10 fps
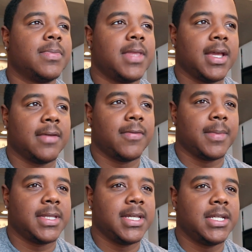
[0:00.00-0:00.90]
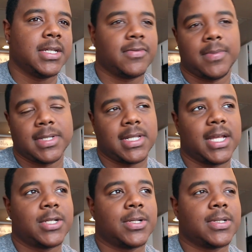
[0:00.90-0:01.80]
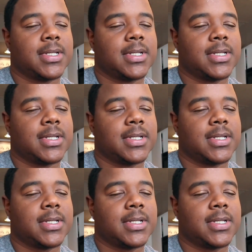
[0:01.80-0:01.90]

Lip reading: thing from the teachings from his lectures